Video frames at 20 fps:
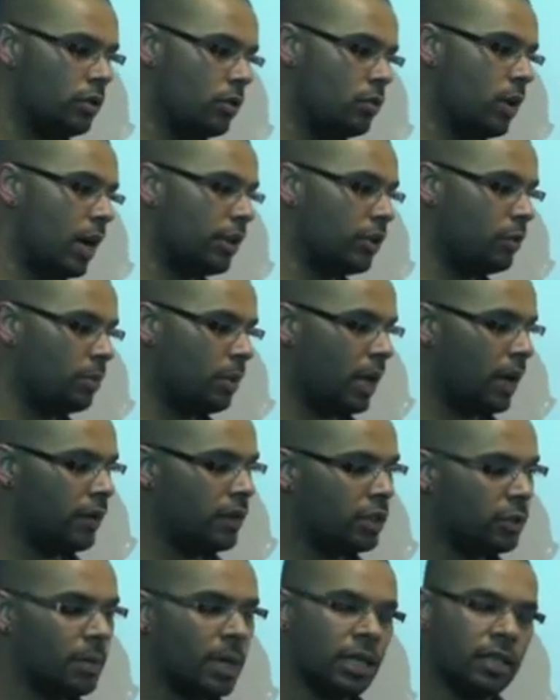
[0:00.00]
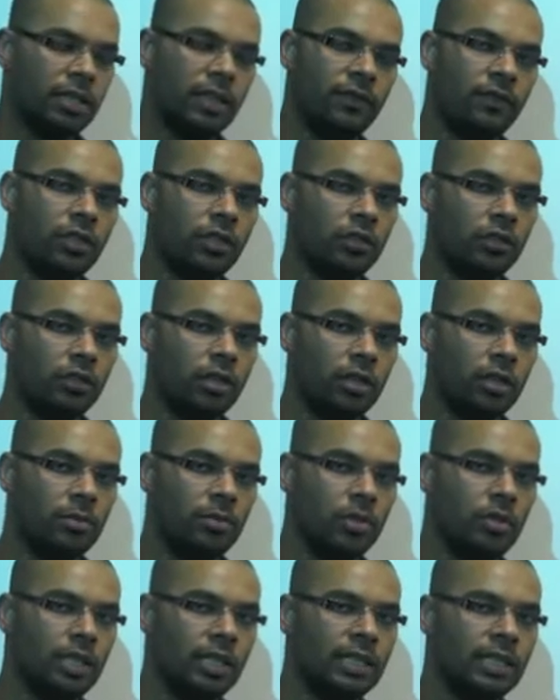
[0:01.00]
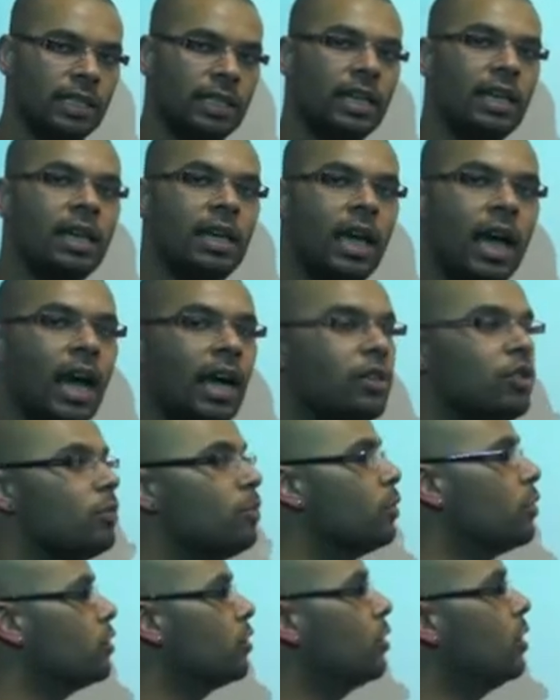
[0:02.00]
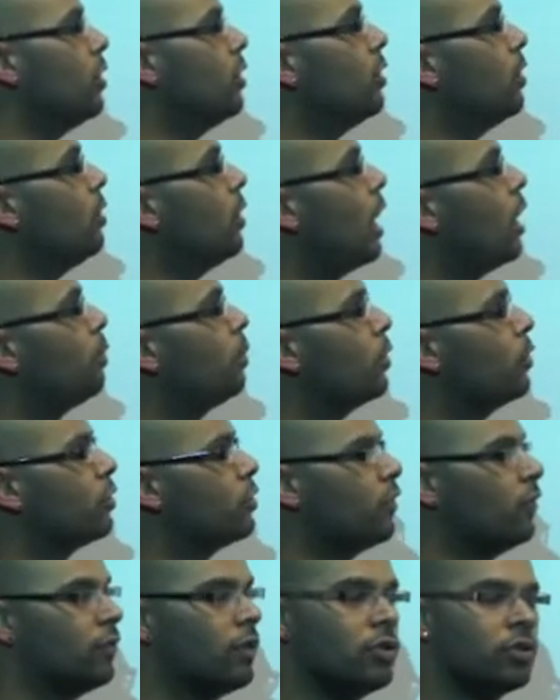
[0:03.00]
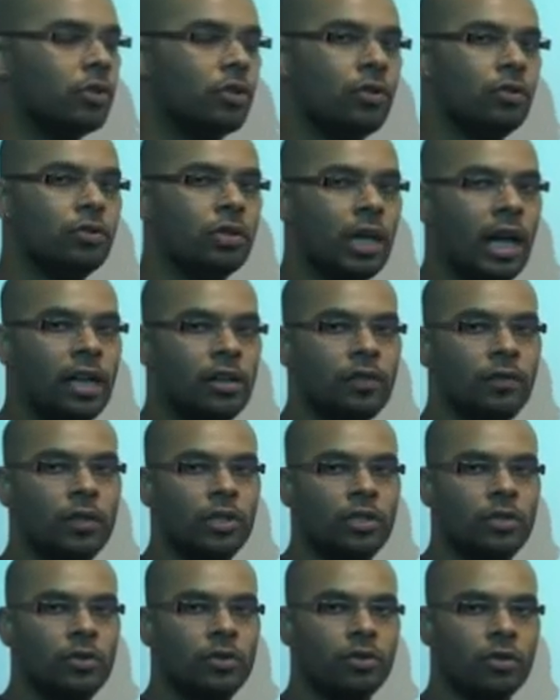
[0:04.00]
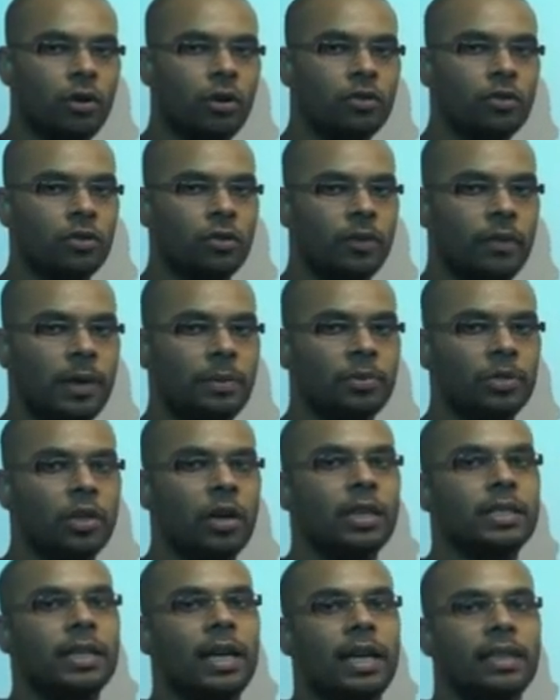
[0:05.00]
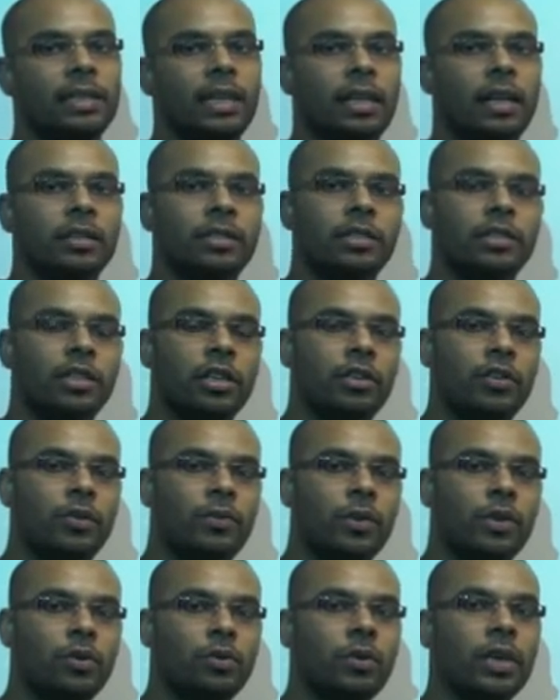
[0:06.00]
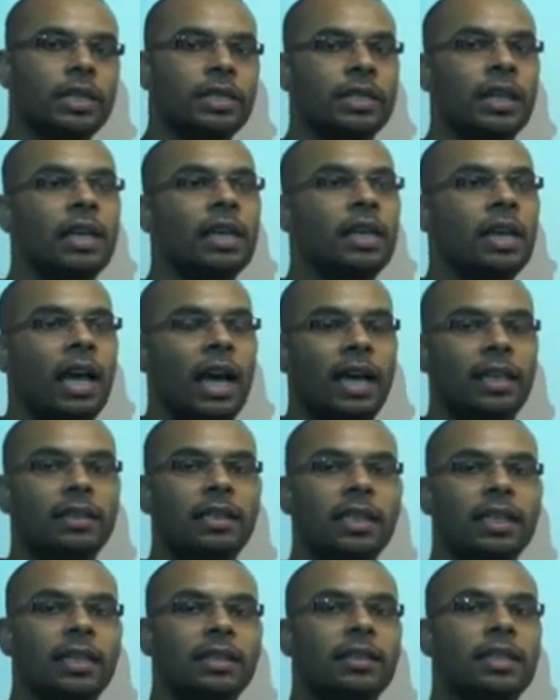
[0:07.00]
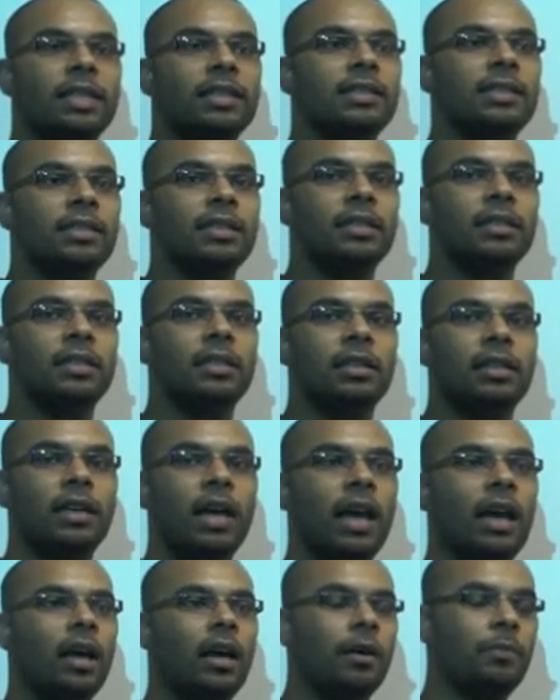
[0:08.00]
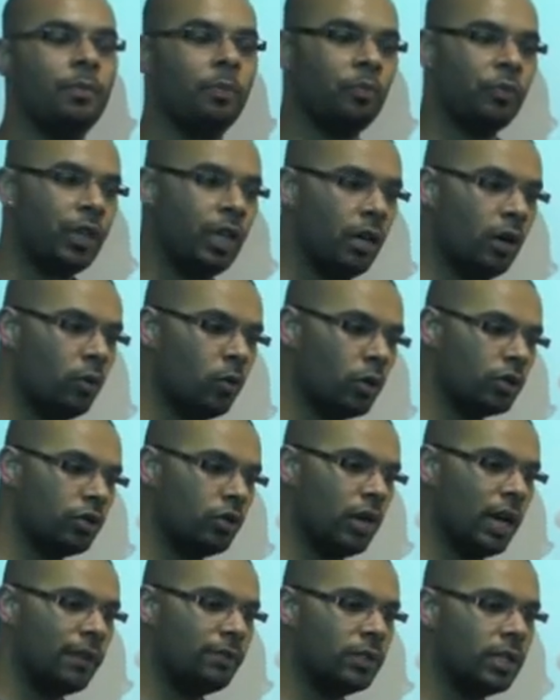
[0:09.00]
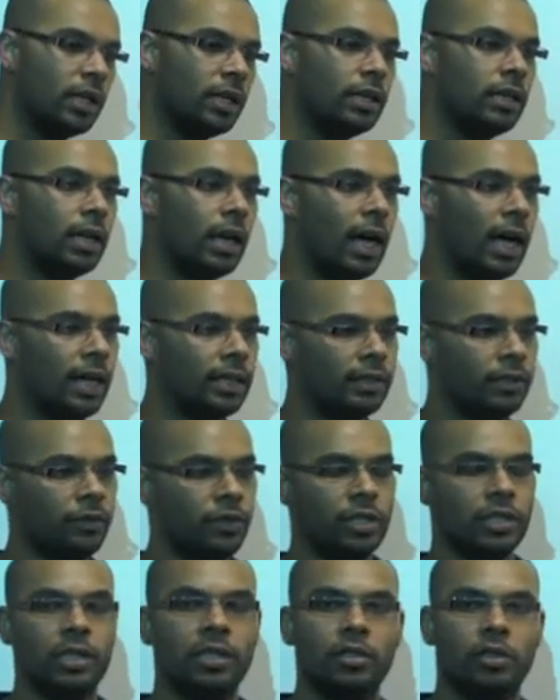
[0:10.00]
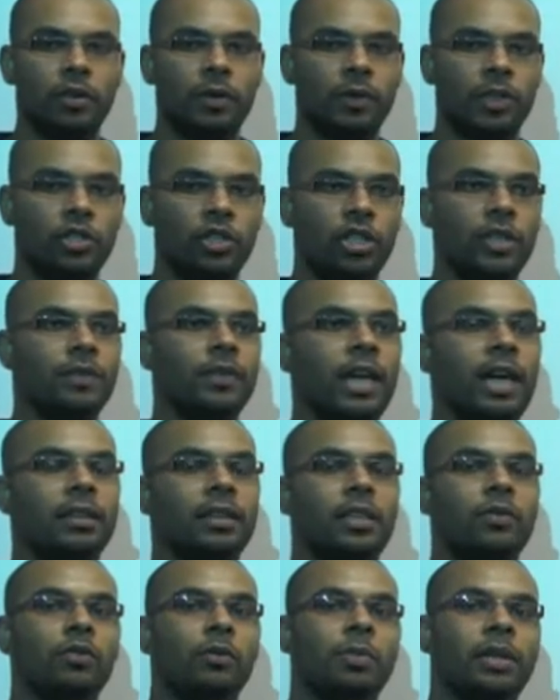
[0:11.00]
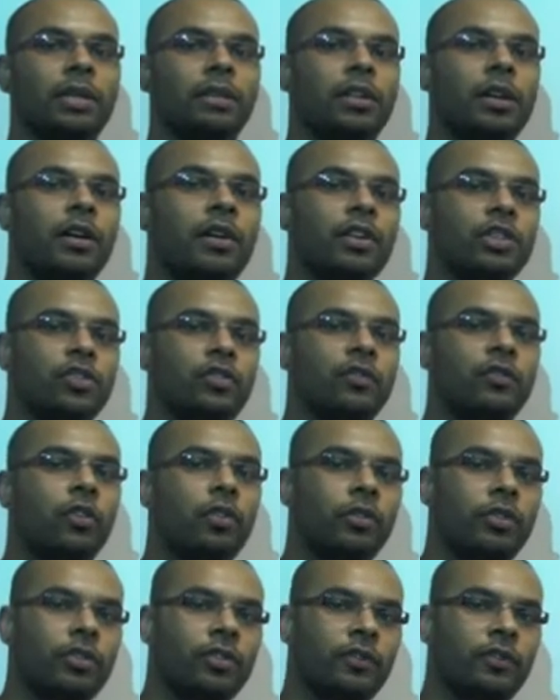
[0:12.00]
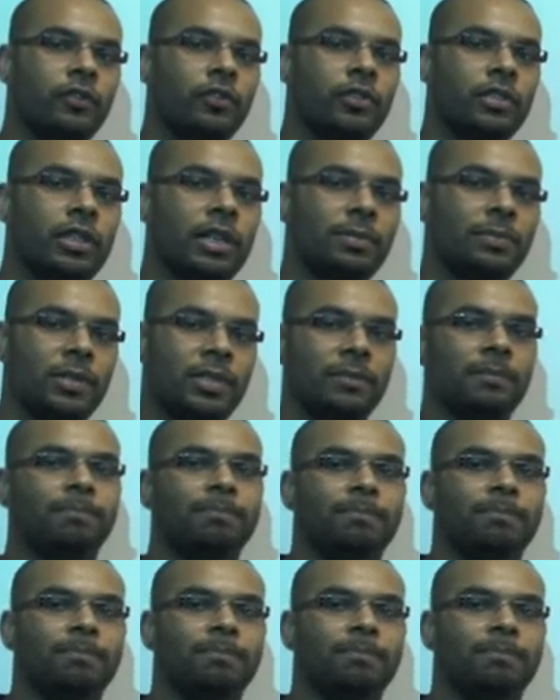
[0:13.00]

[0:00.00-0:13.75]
and your parents make a difference to the community, and you upload your photos and your videos onto the website, and then others can review it, and they can then see the what you have done and the results you have achieved, and they will be encouraged to follow in your footsteps.